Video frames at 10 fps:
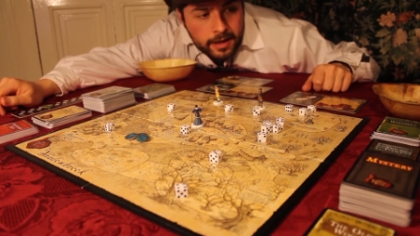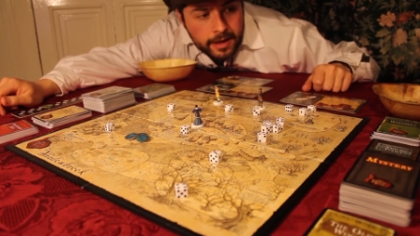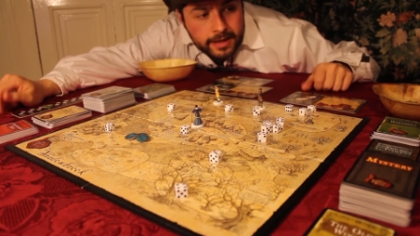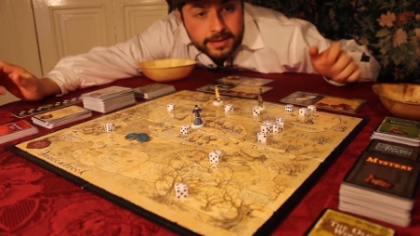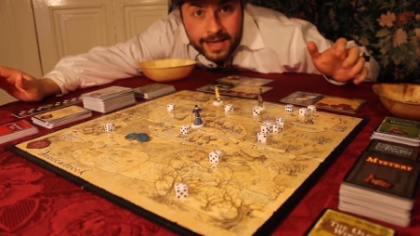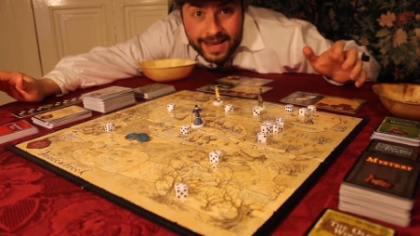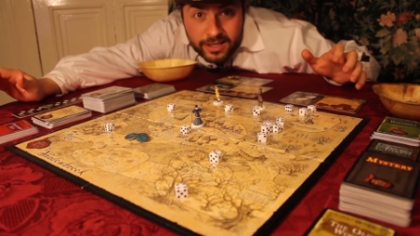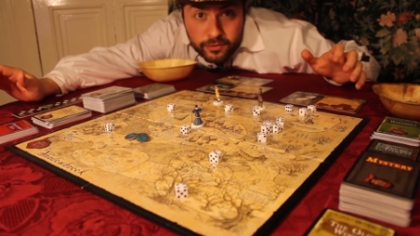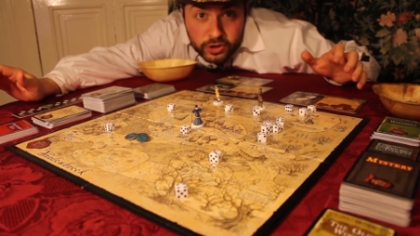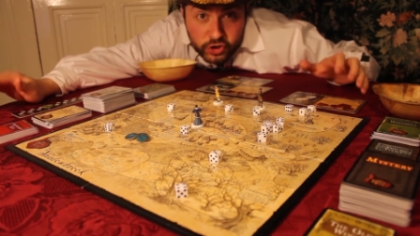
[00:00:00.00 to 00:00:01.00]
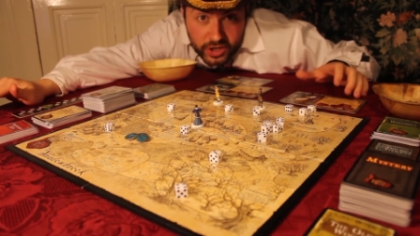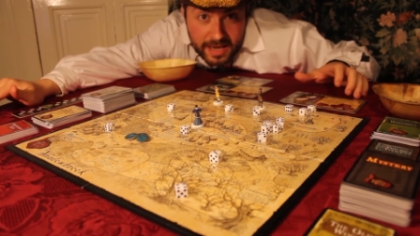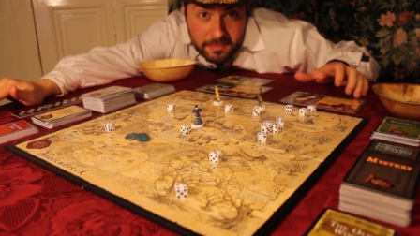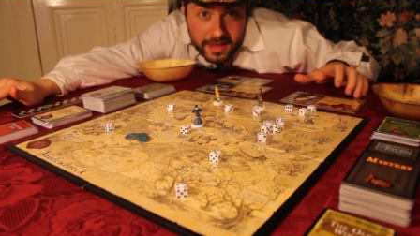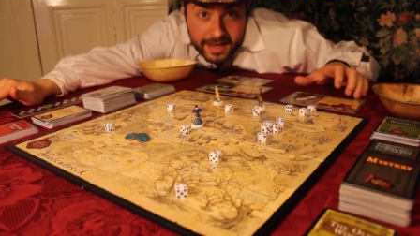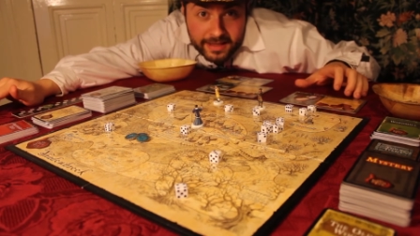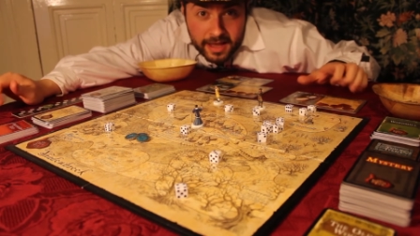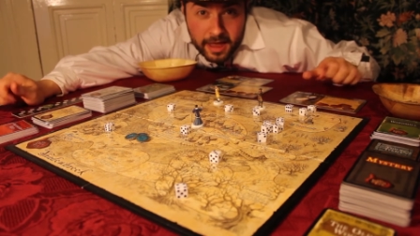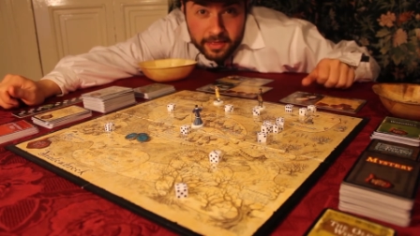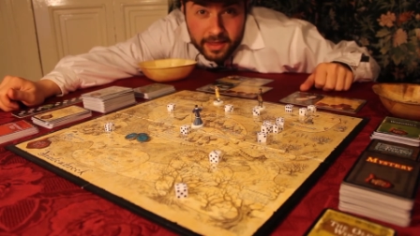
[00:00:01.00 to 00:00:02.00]
It's kind of a shame then
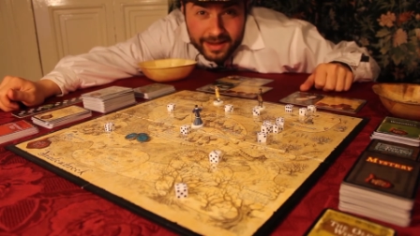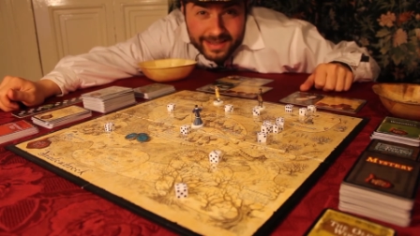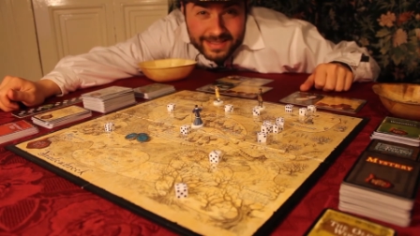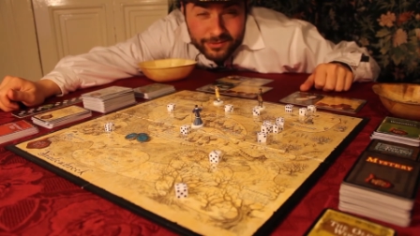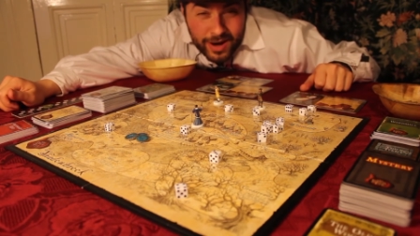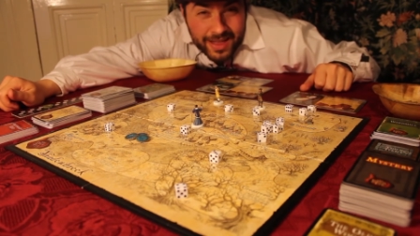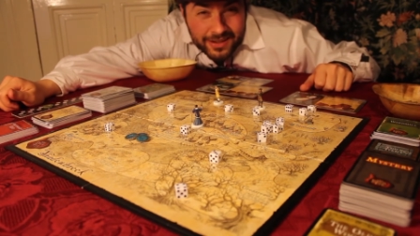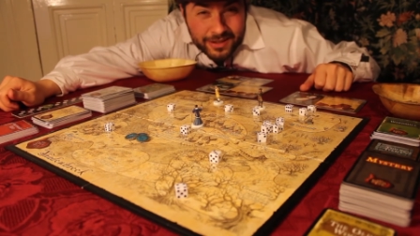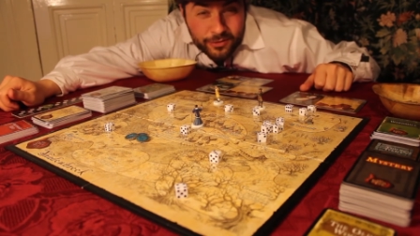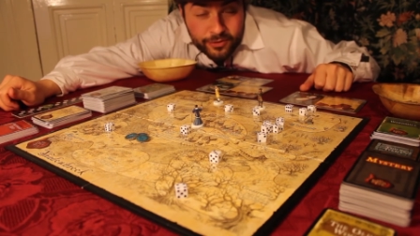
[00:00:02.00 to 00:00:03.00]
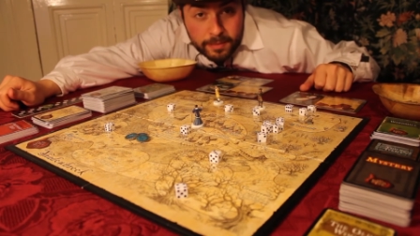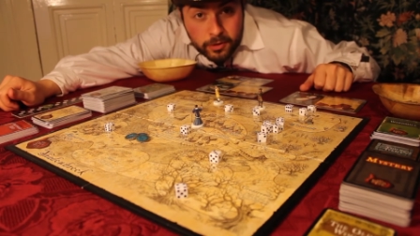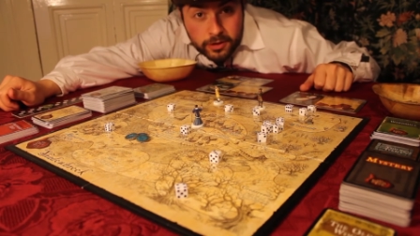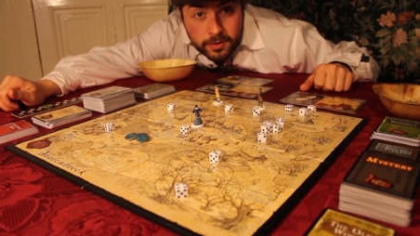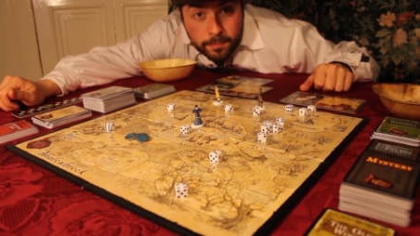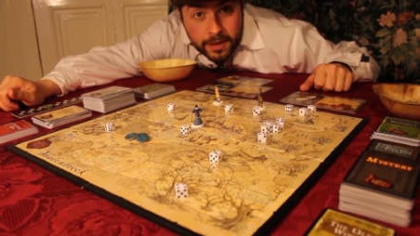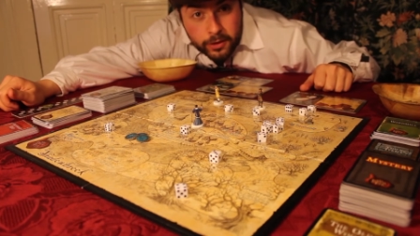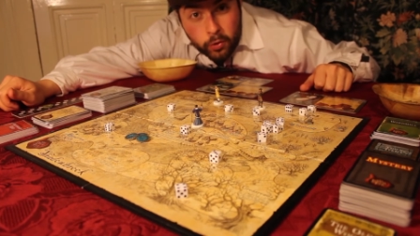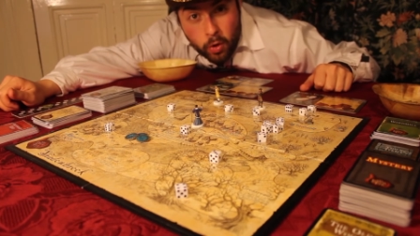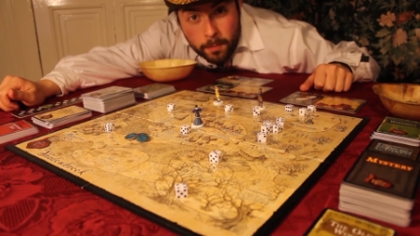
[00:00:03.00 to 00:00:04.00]
that it's rather enfeebled by the
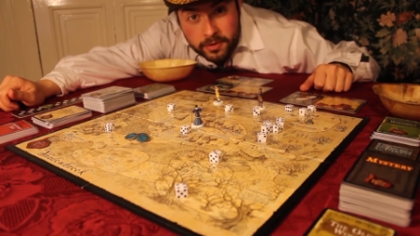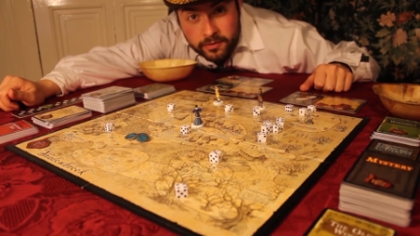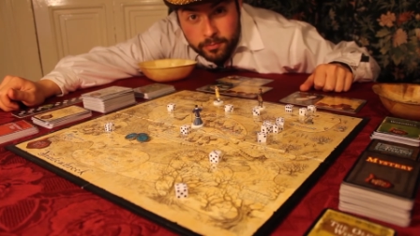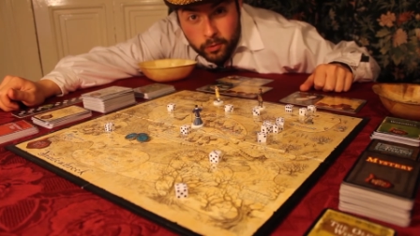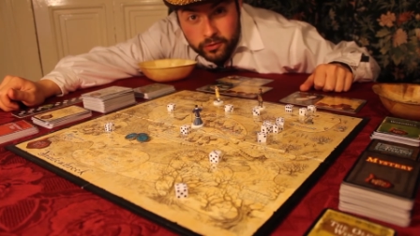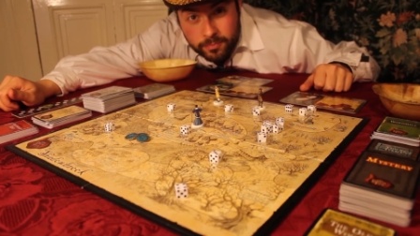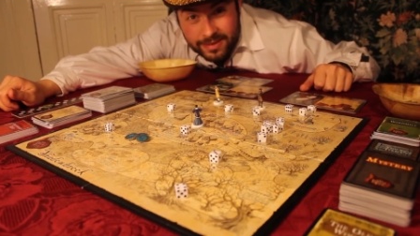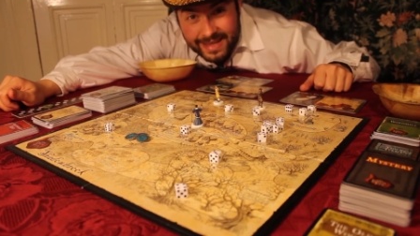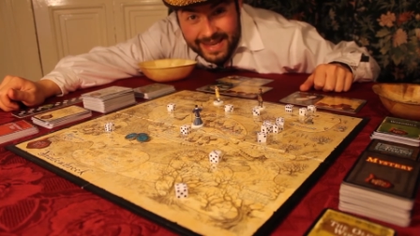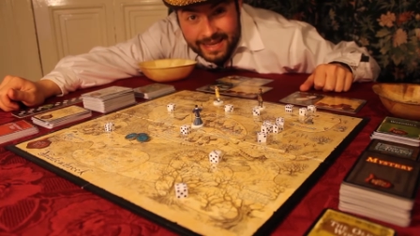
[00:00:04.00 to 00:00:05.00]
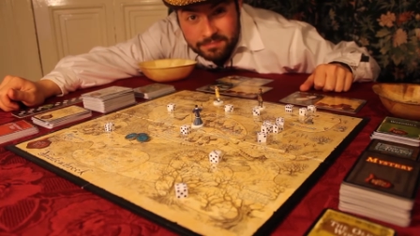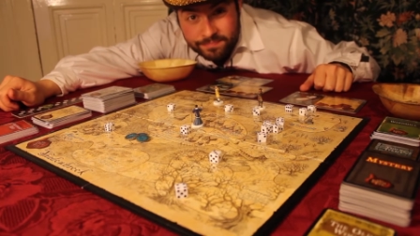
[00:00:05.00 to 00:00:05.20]
cooperative mode of play.